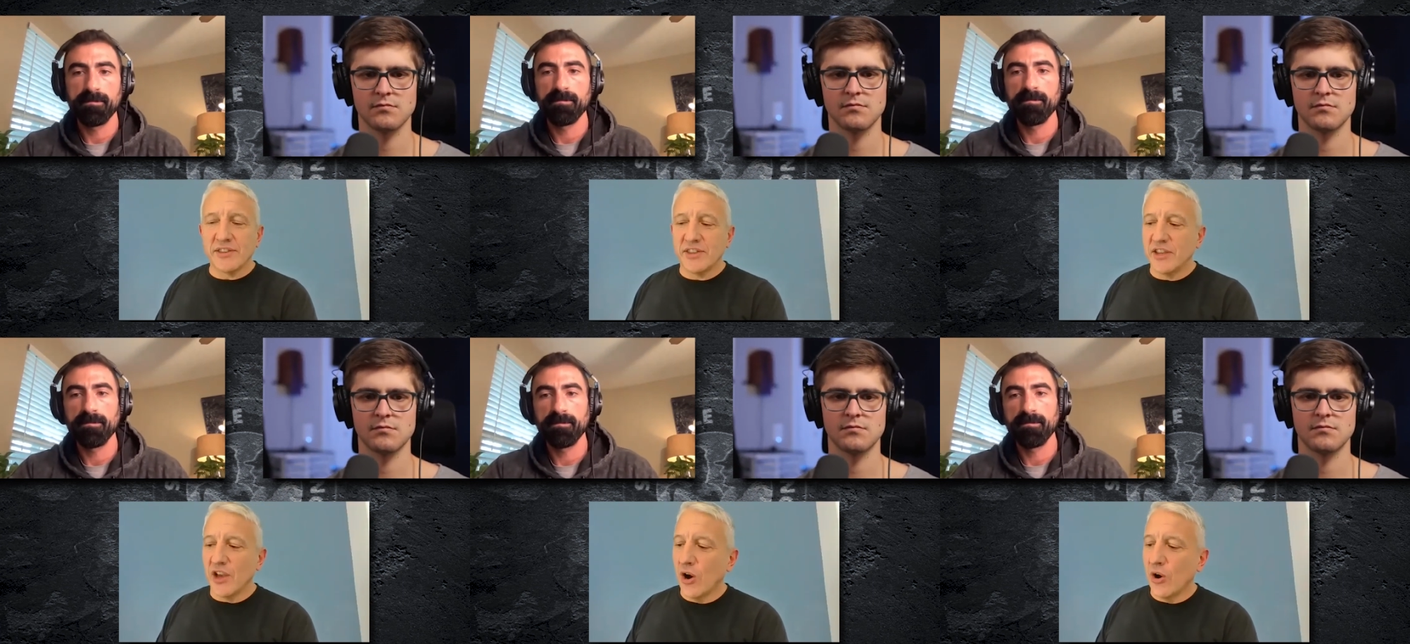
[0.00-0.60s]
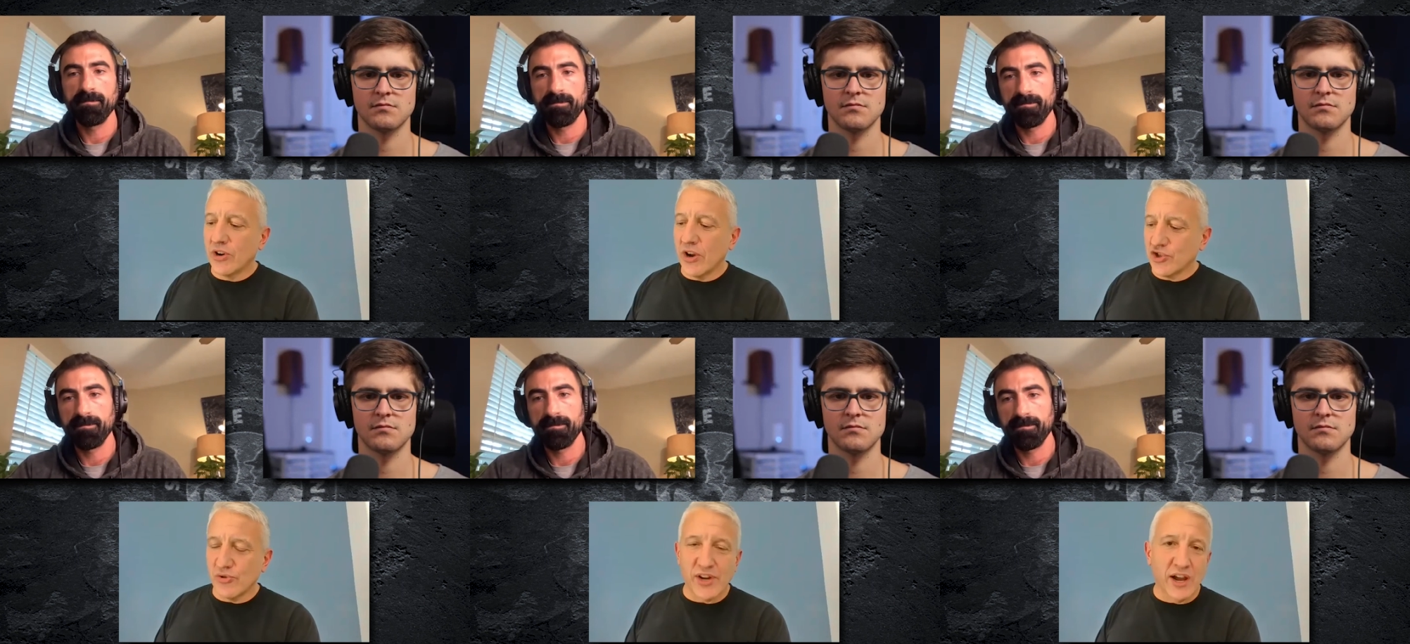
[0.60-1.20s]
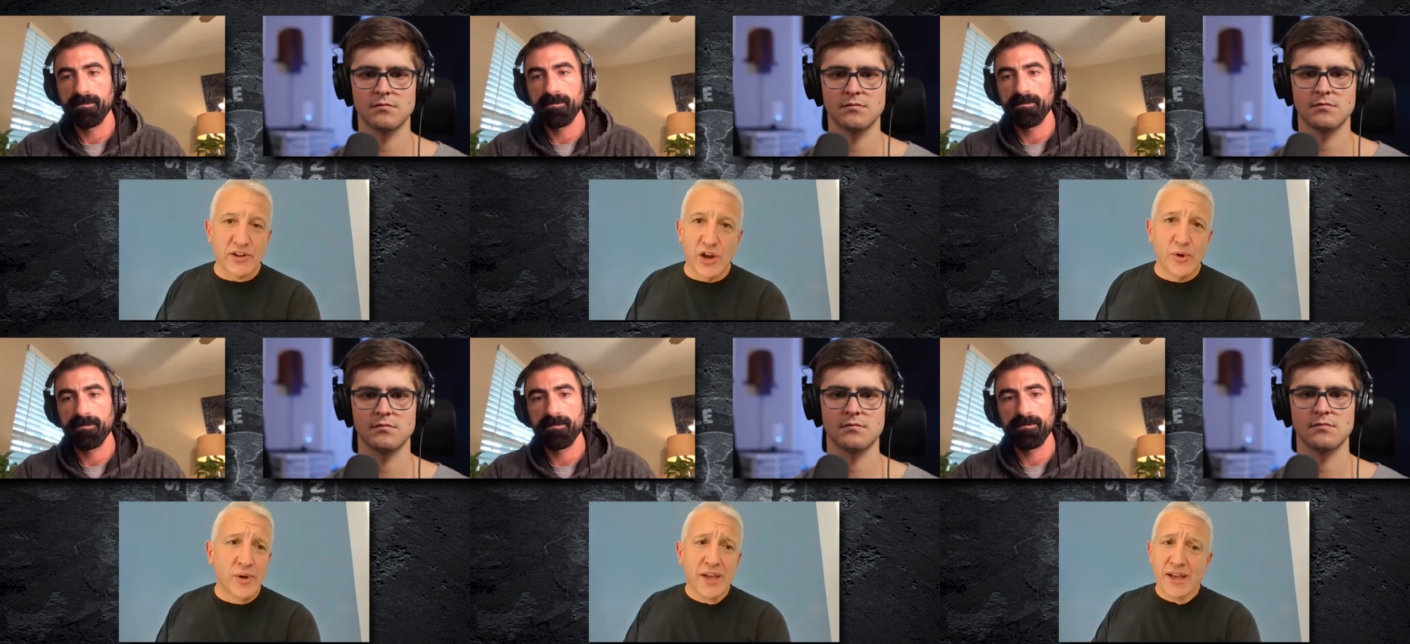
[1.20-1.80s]
Speaker 1: C O, gusher dot
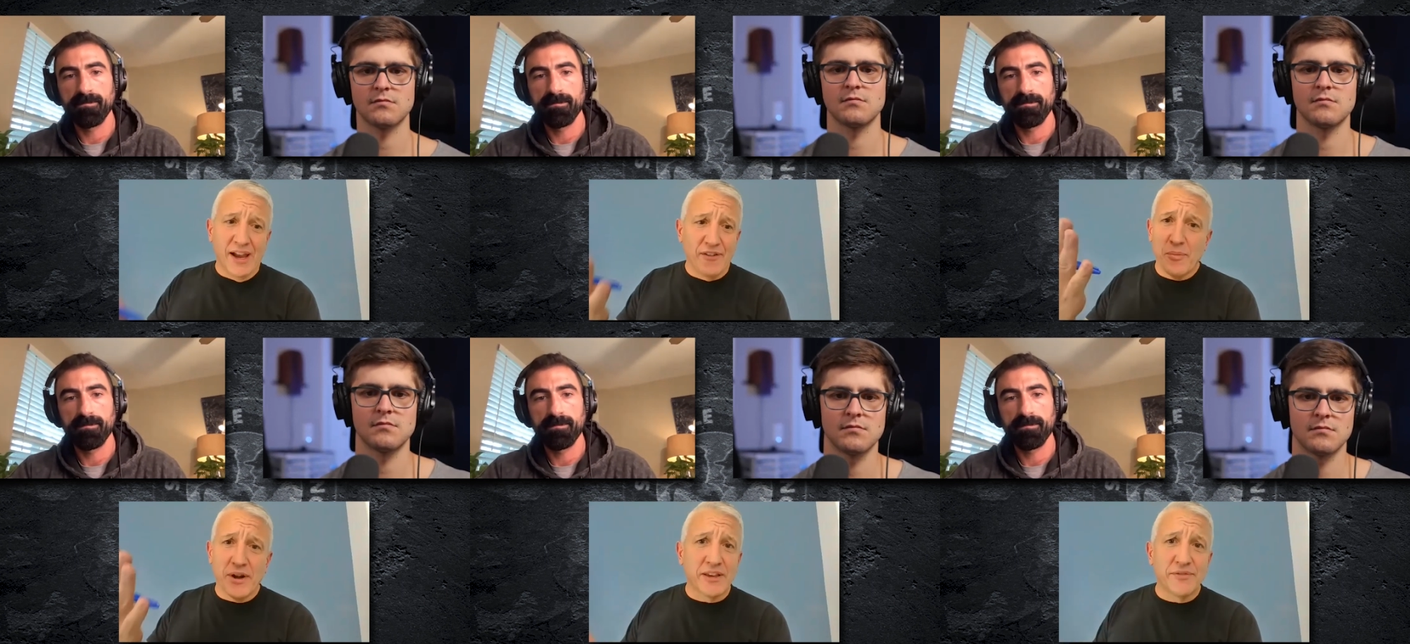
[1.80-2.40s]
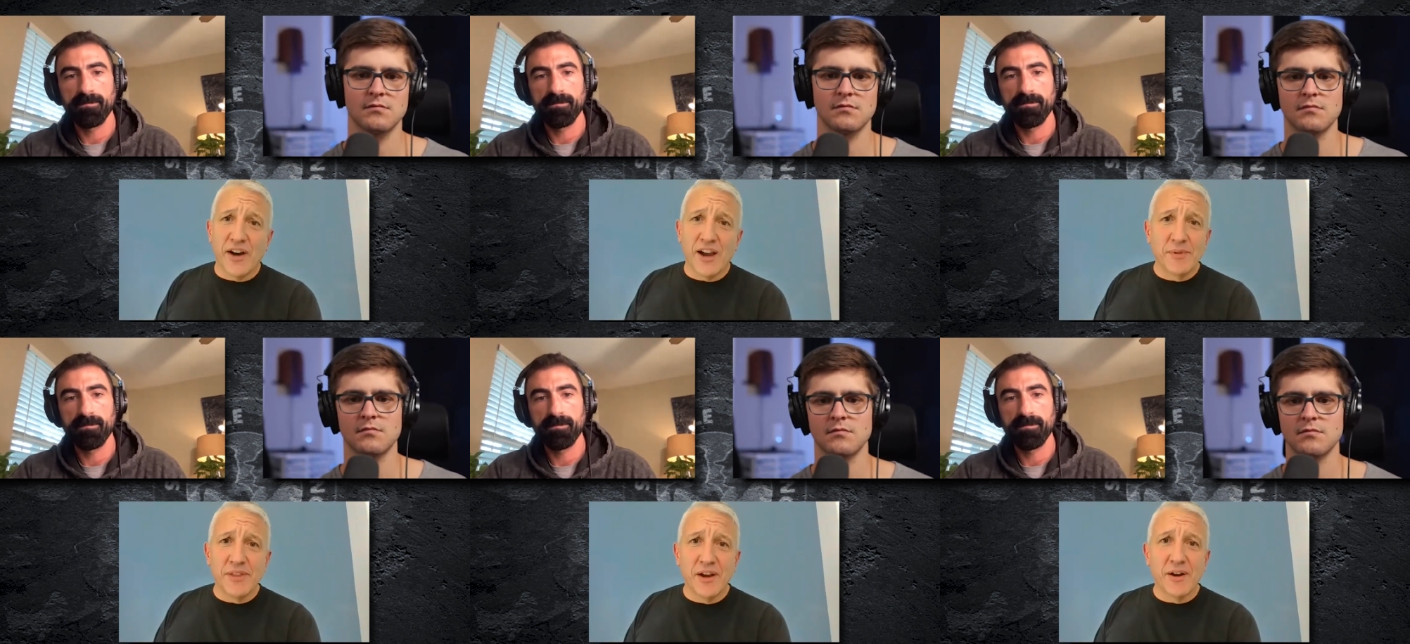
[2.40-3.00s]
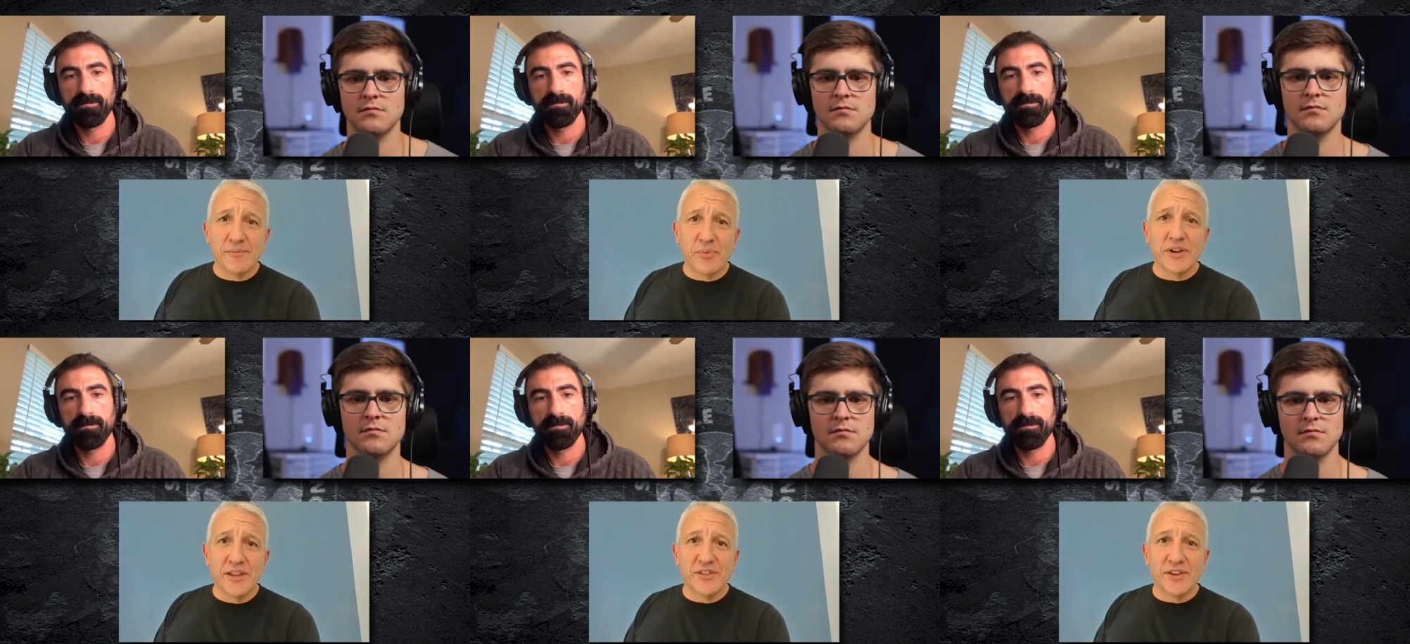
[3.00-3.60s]
co. Everybody can find me there. I'm pretty
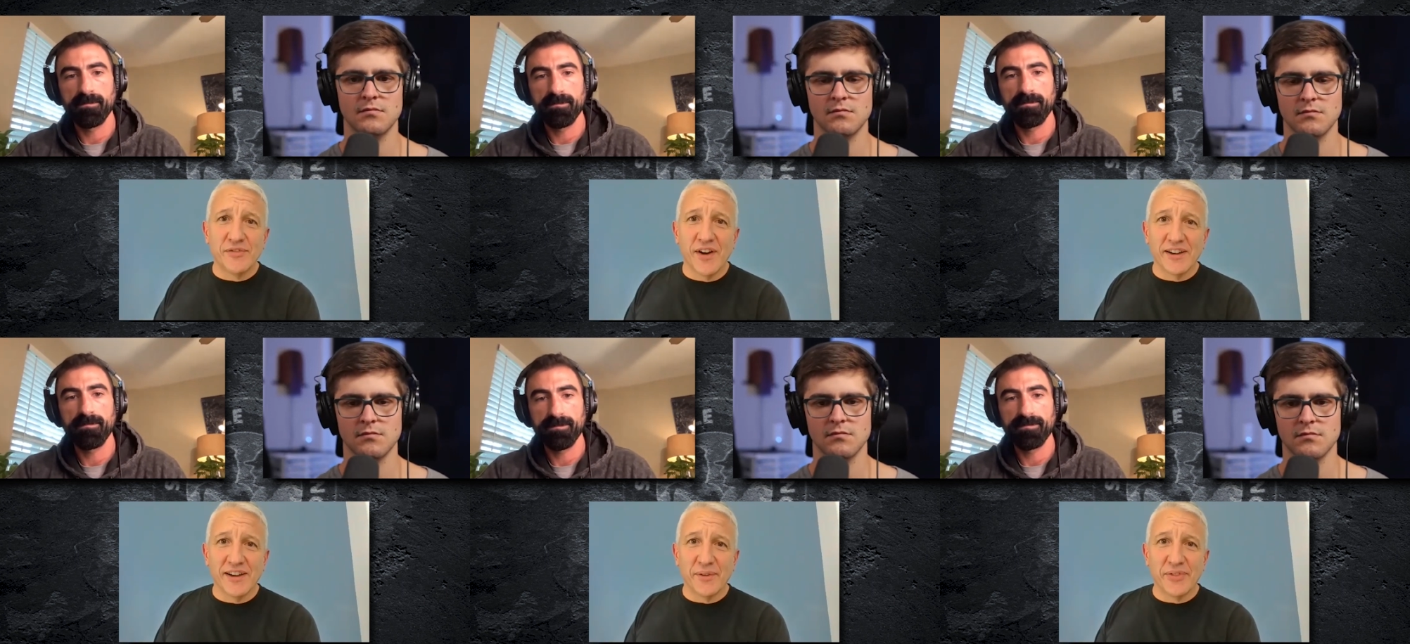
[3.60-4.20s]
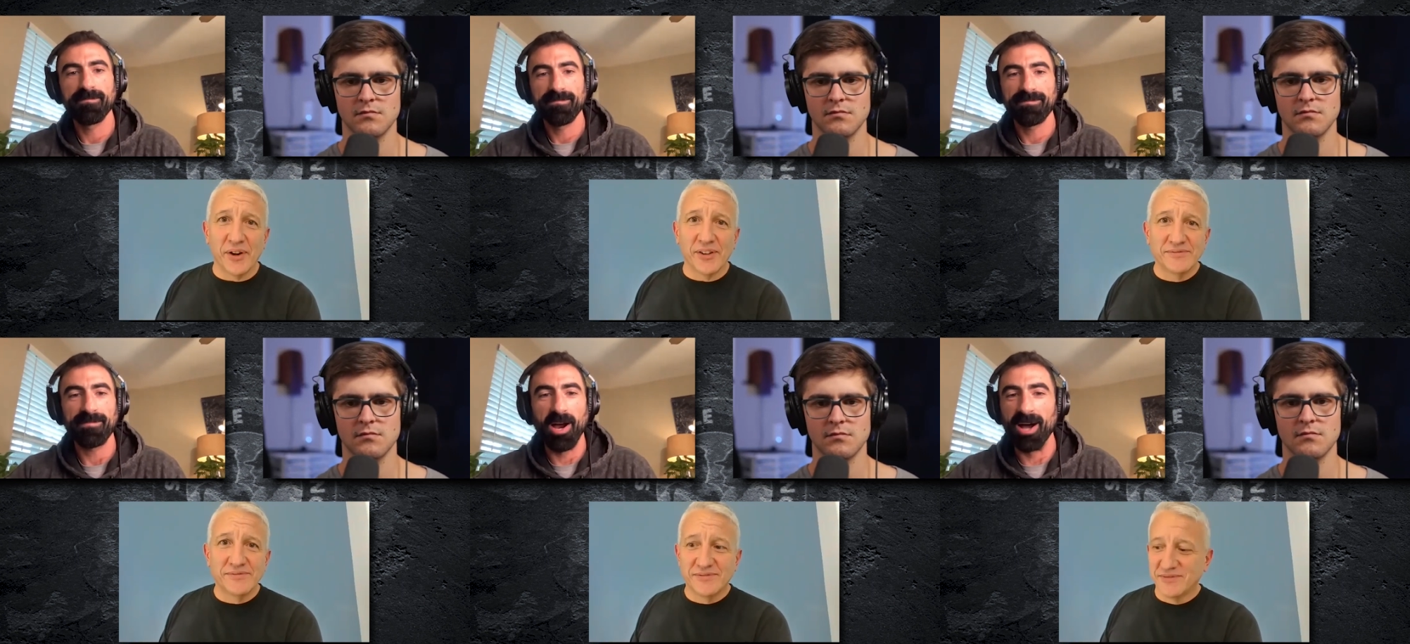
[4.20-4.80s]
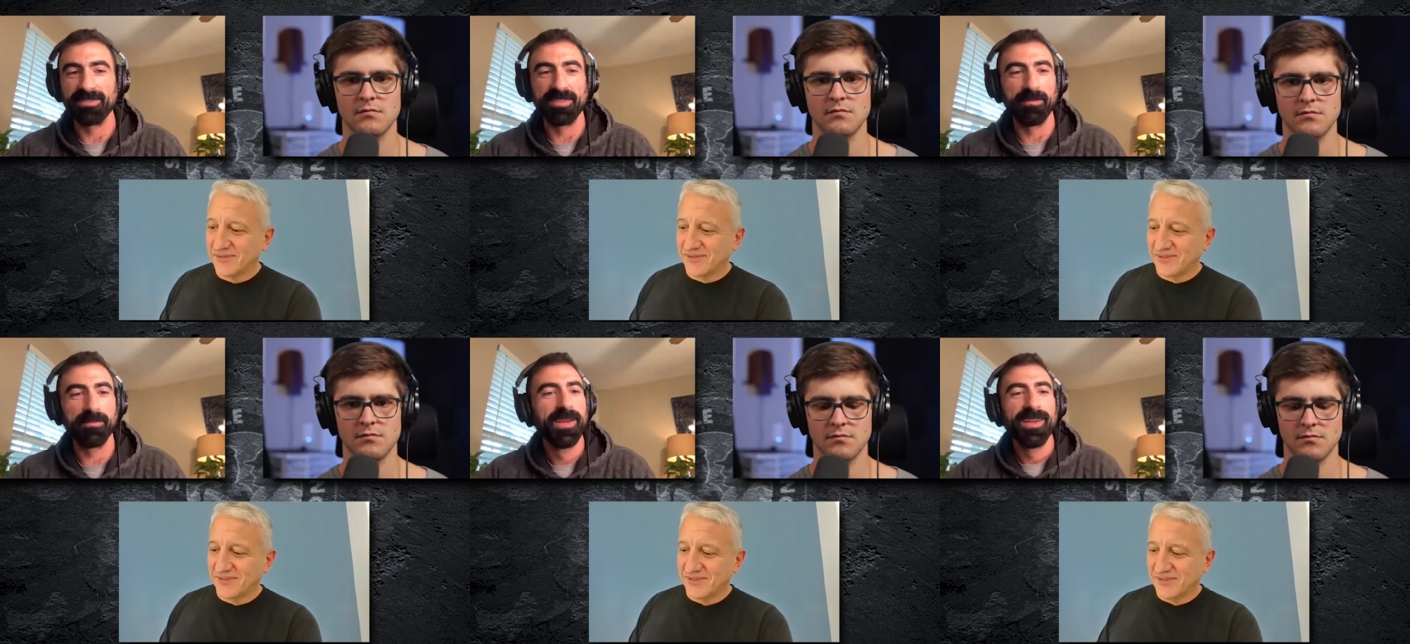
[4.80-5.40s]
easy to find out there. Awesome.